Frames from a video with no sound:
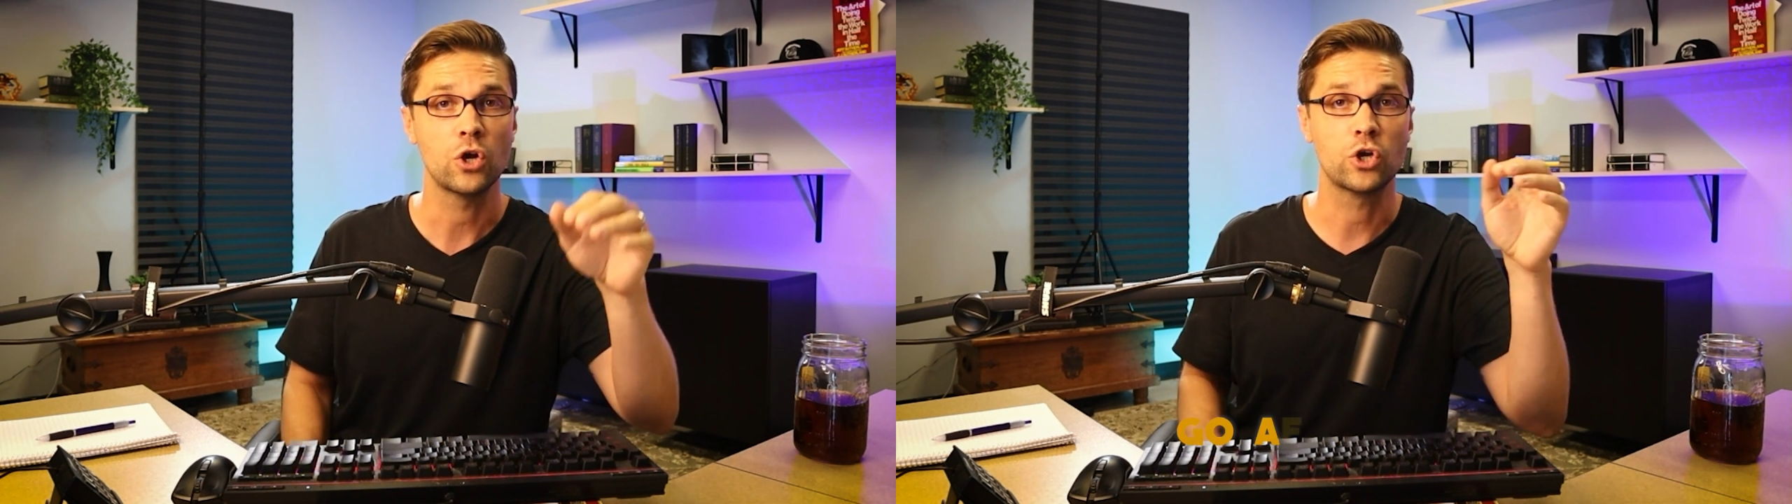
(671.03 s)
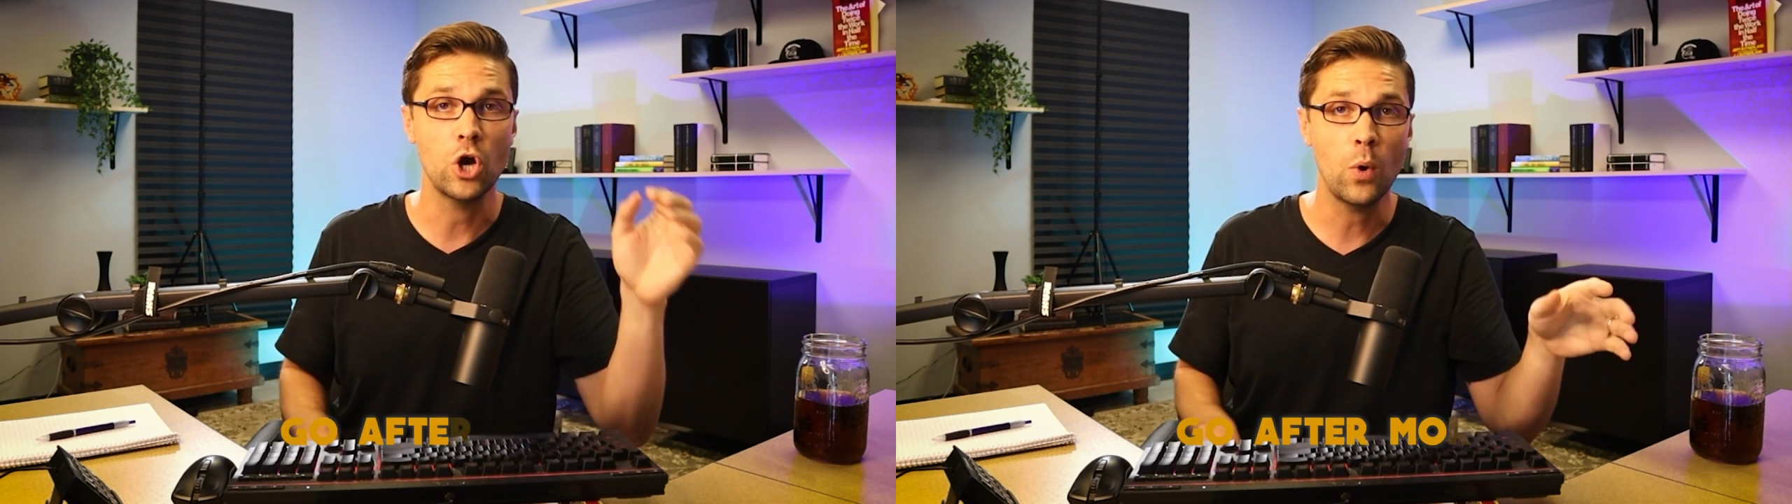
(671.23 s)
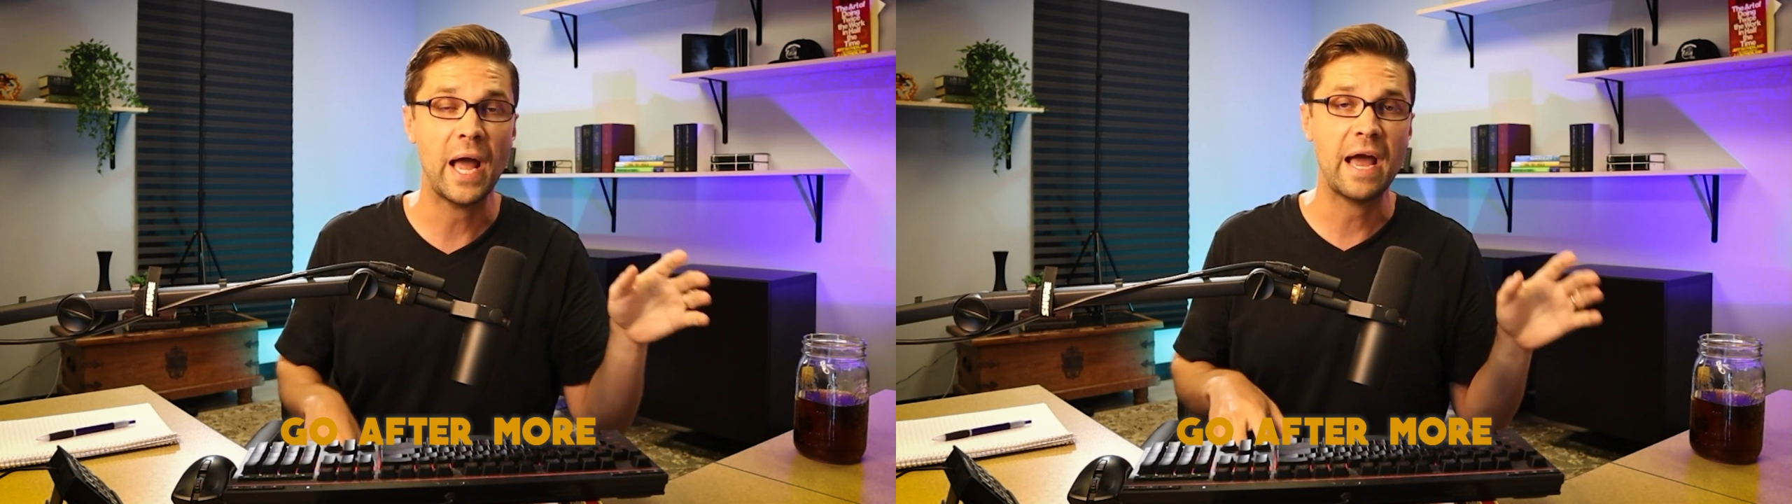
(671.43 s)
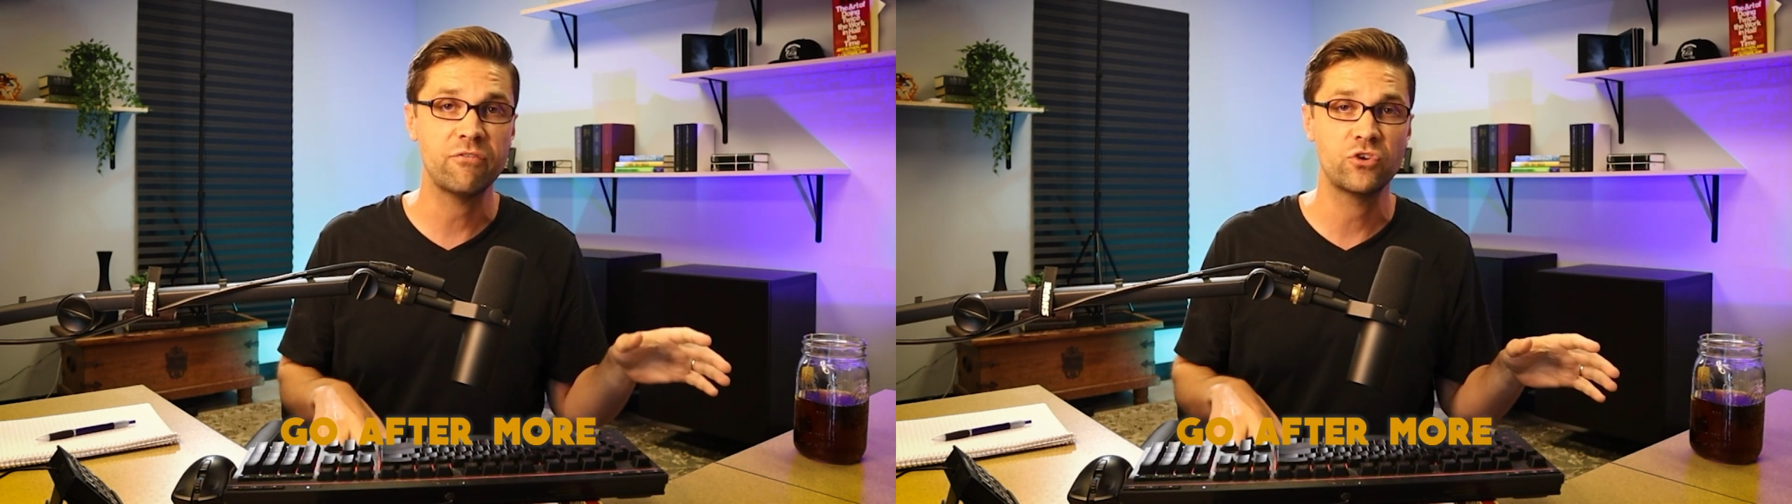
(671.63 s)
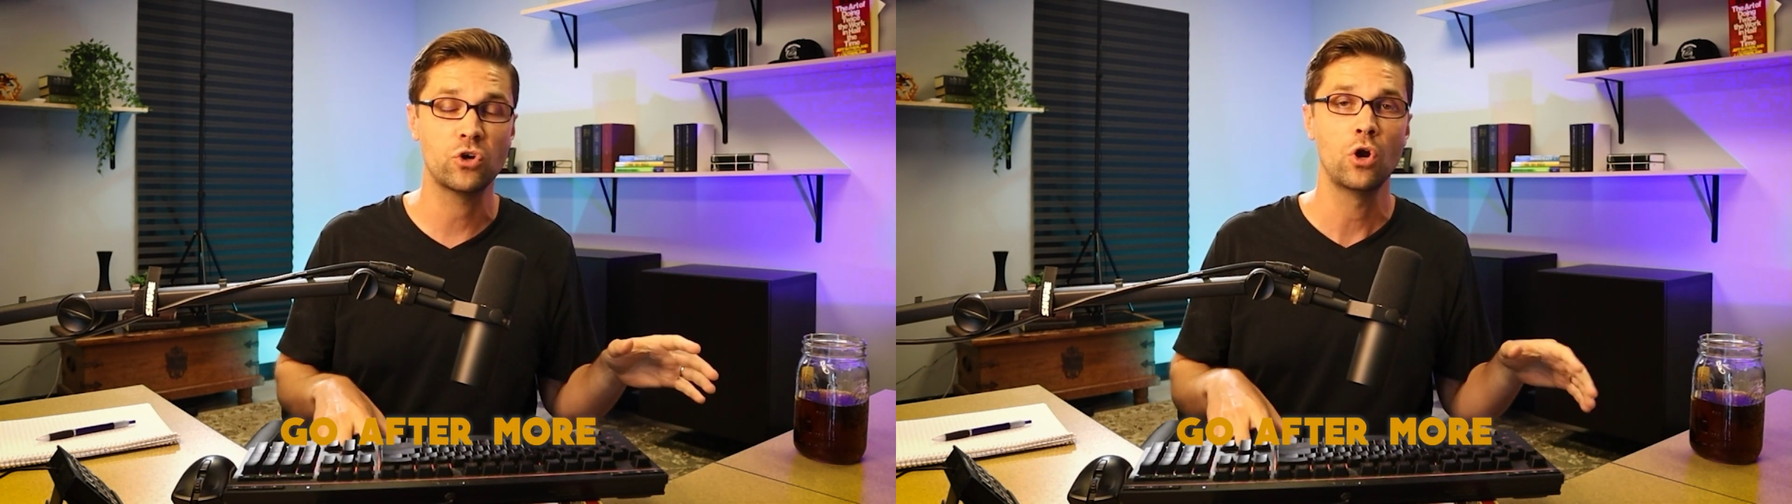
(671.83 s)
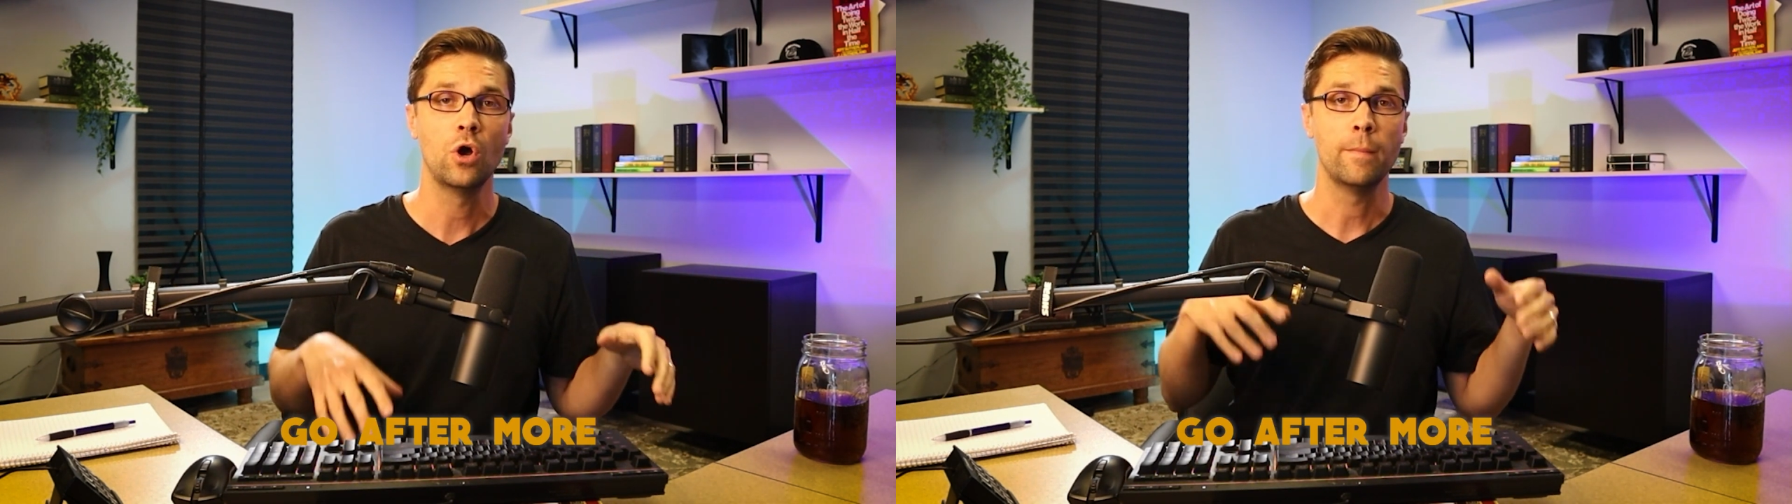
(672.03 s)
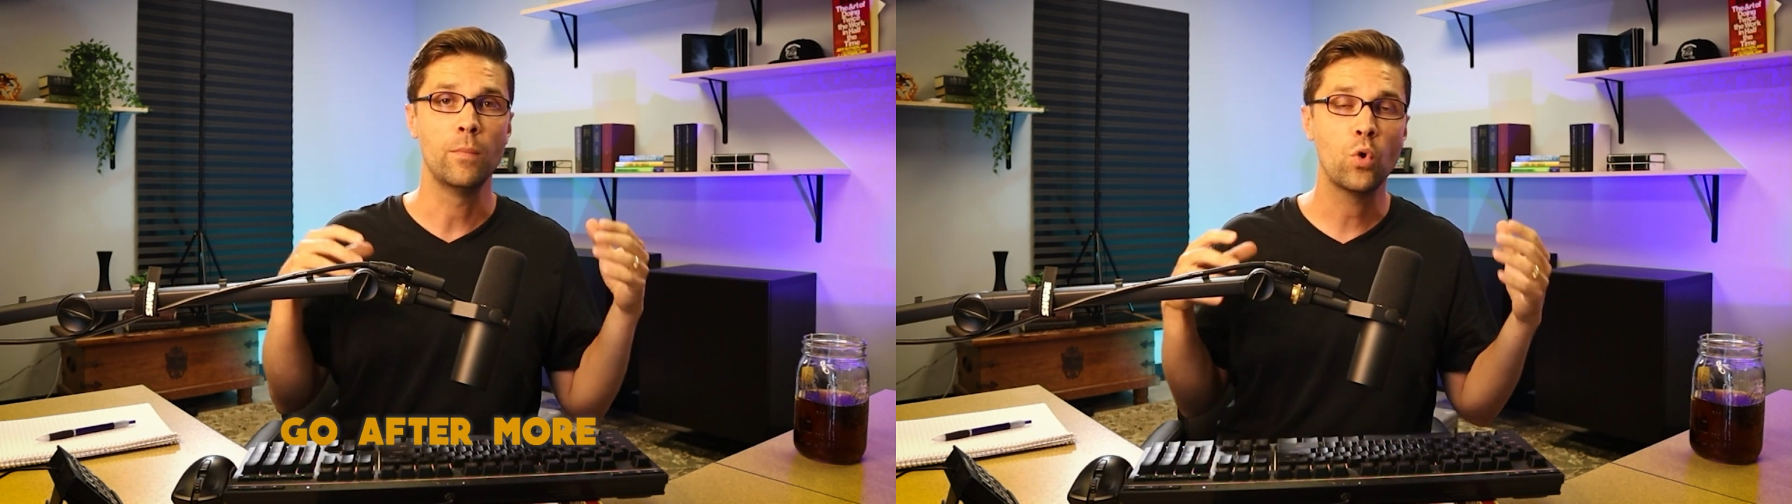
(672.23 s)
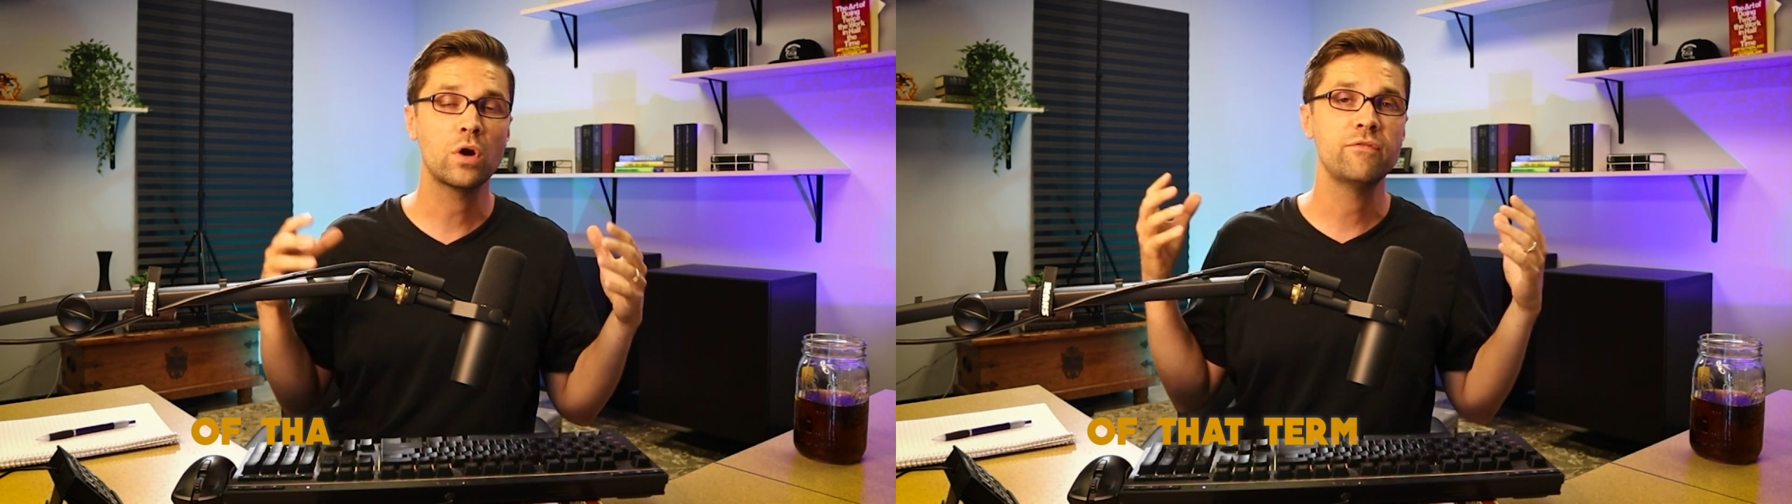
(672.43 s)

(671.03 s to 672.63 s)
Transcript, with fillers: go after more